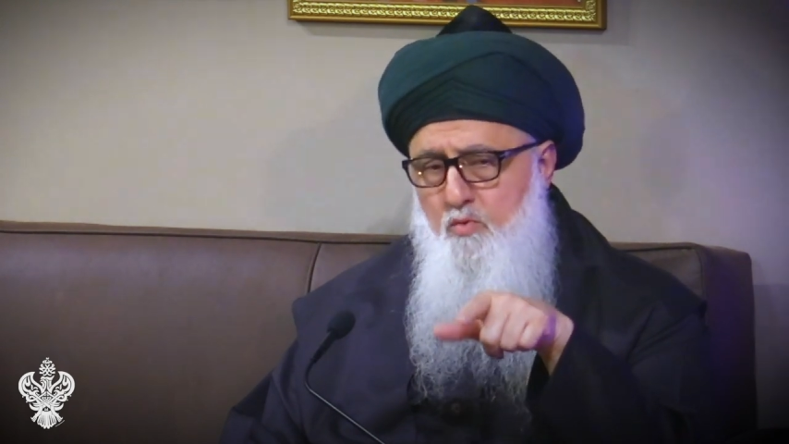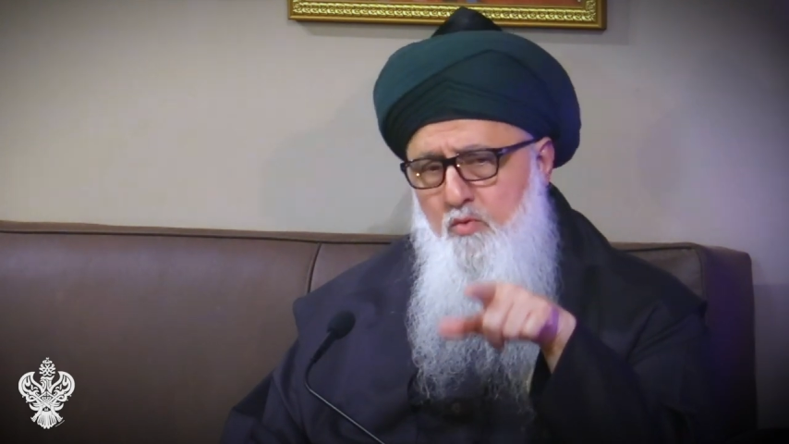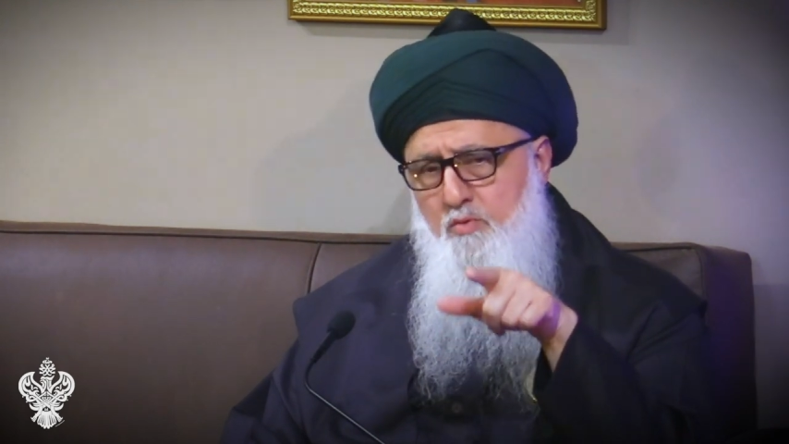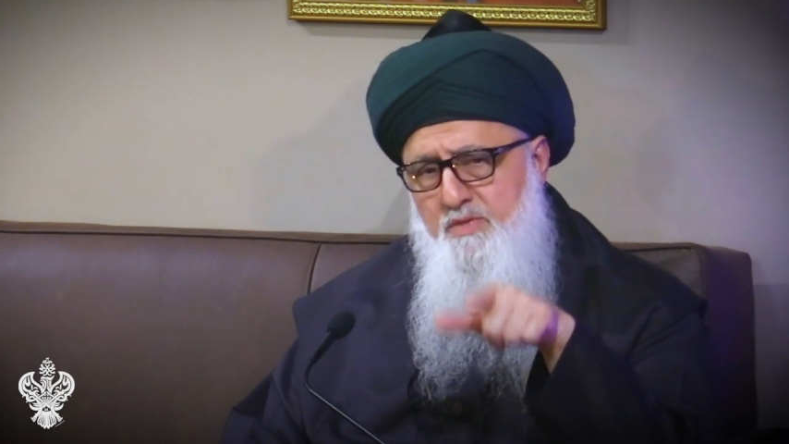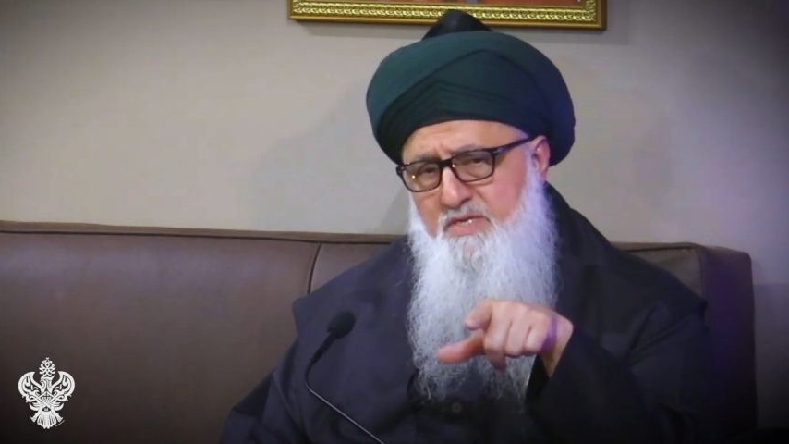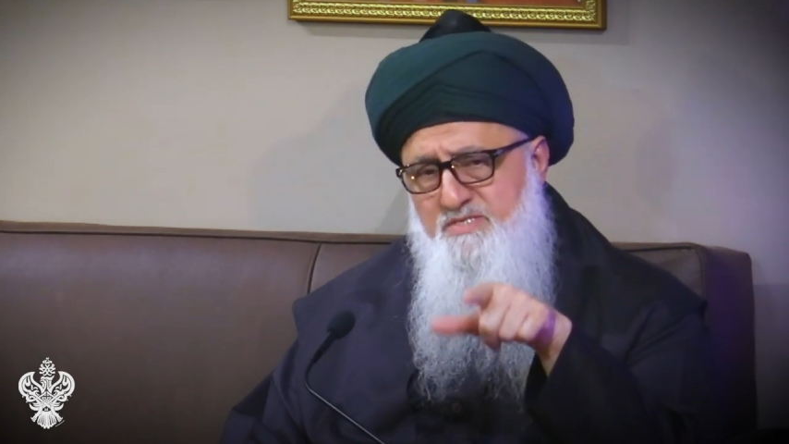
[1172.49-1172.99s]

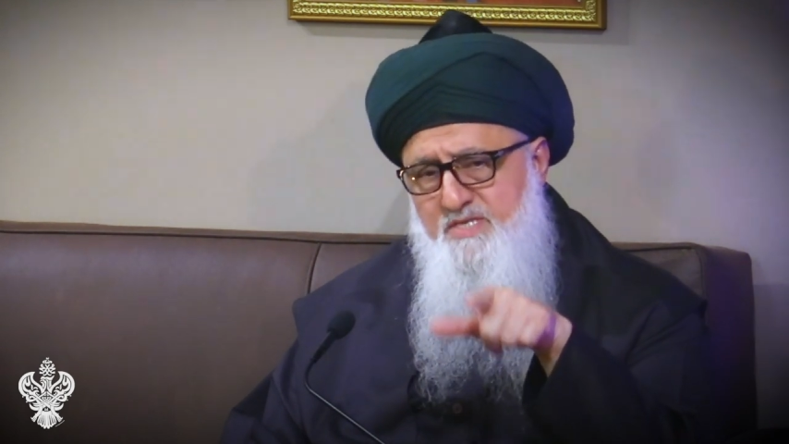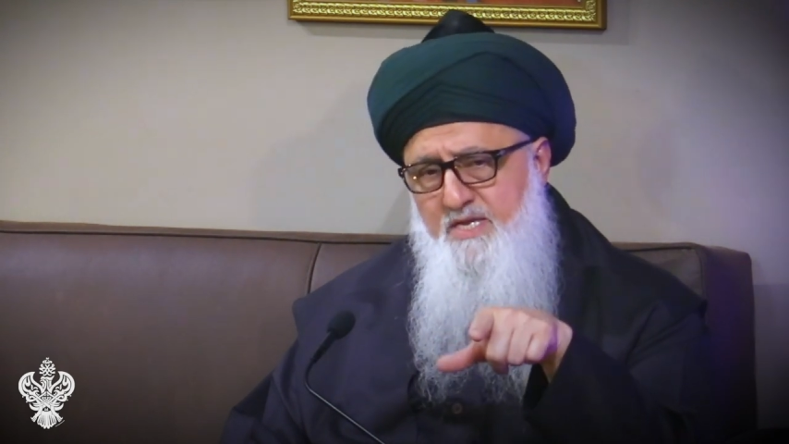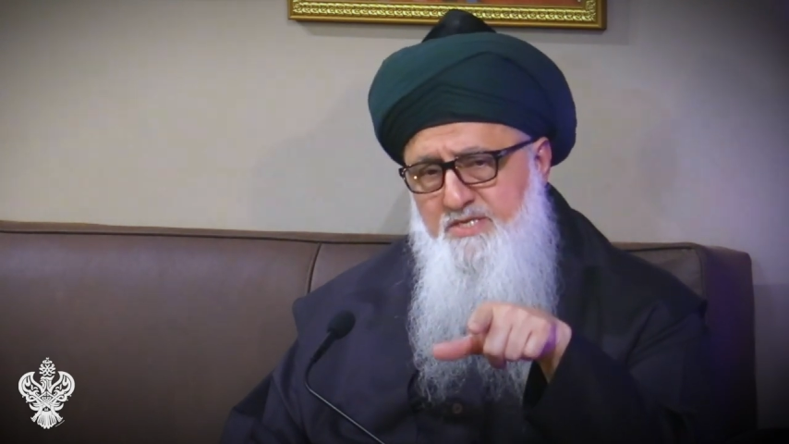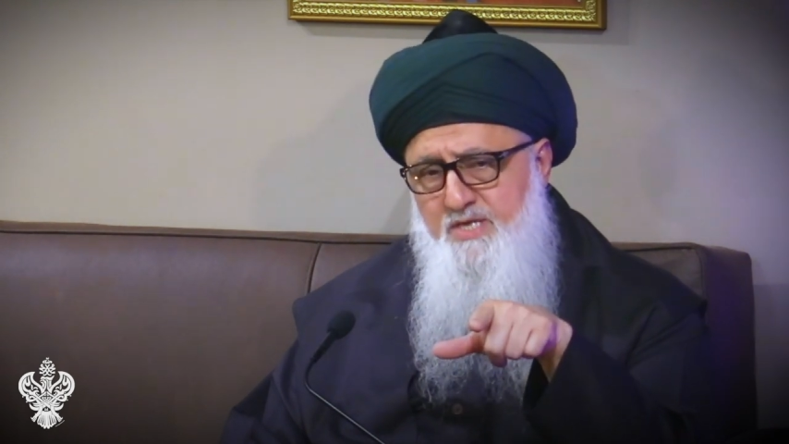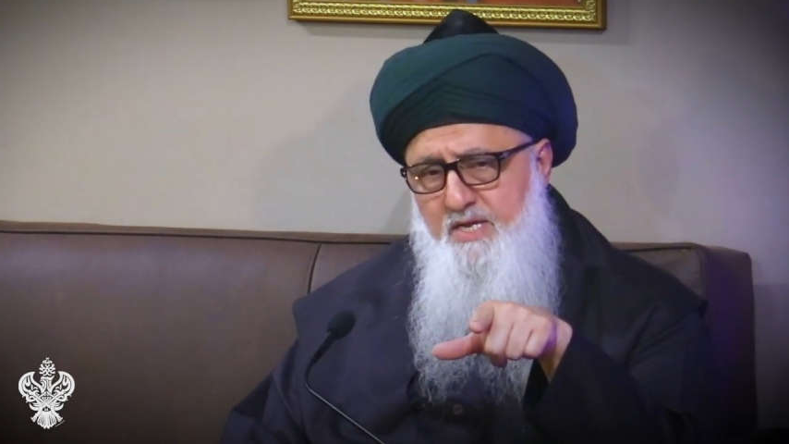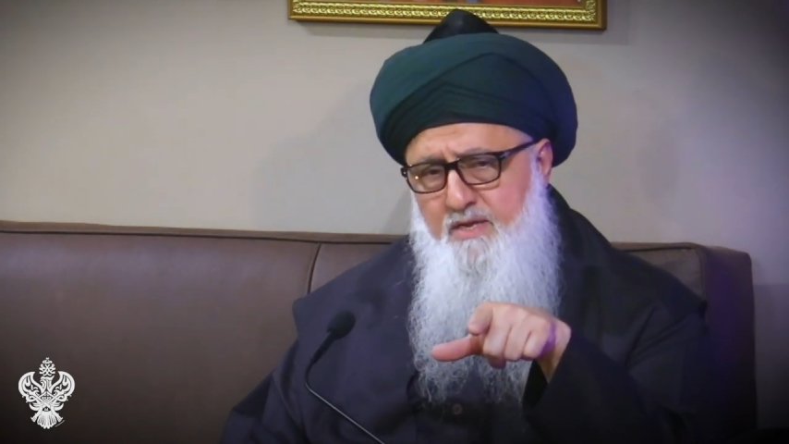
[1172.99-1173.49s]
all this
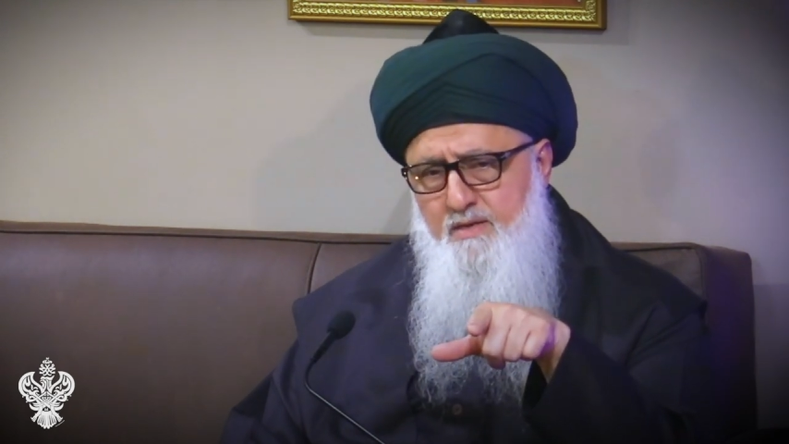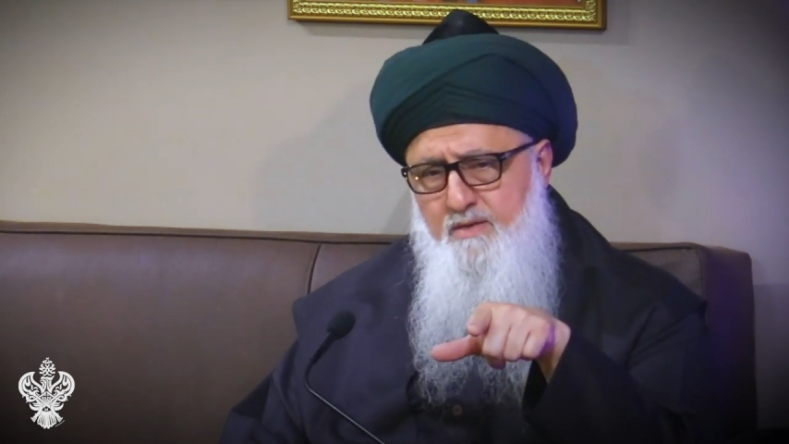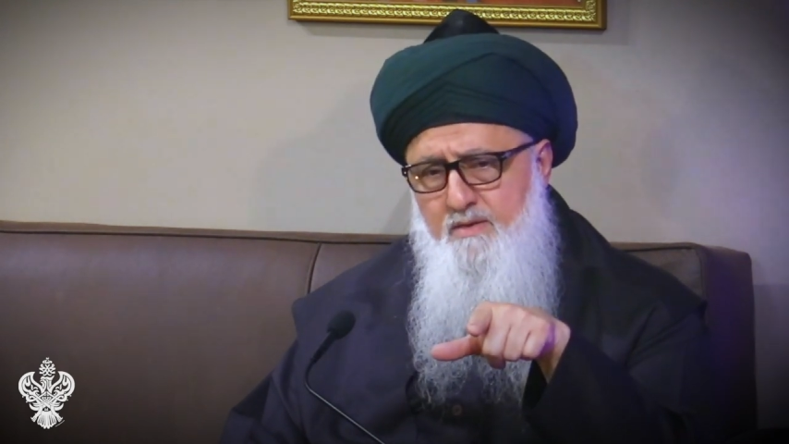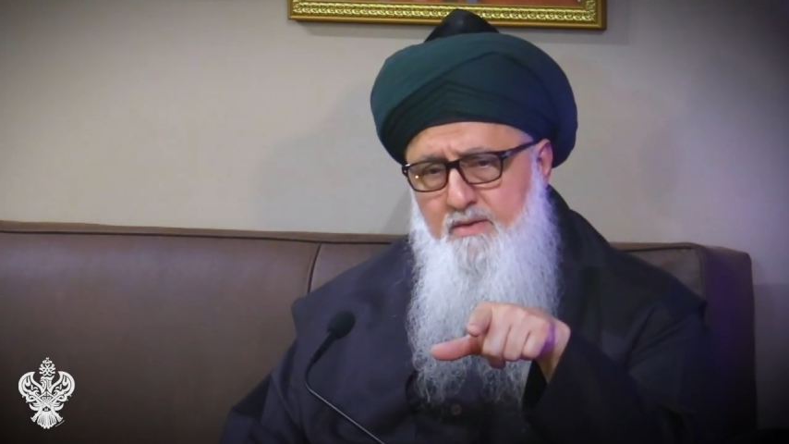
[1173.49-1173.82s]
teaching